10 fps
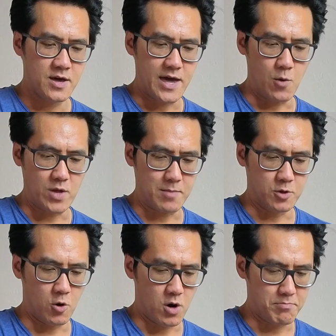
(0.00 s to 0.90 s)
and when I'm
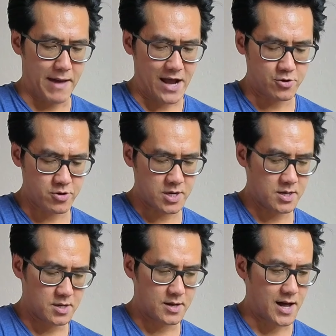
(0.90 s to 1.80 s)
low on
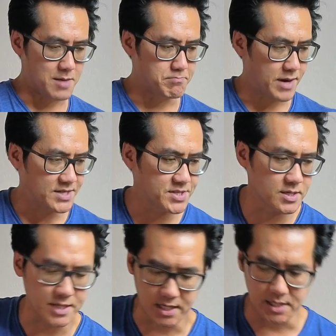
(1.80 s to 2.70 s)
battery, I
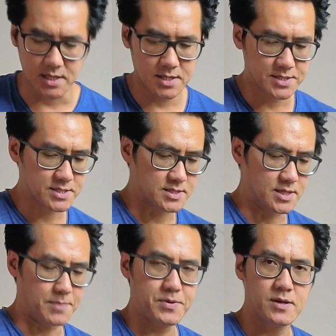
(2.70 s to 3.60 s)
basically
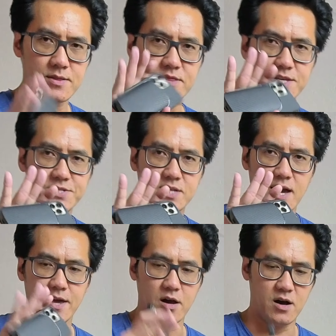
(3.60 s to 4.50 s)
slip this
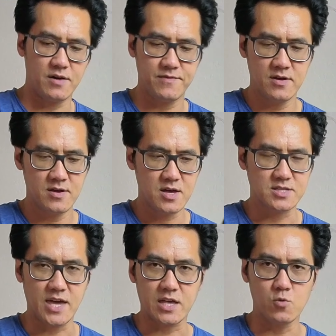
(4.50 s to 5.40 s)
guy off,
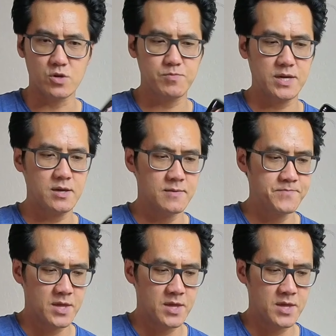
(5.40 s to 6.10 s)
take it with me,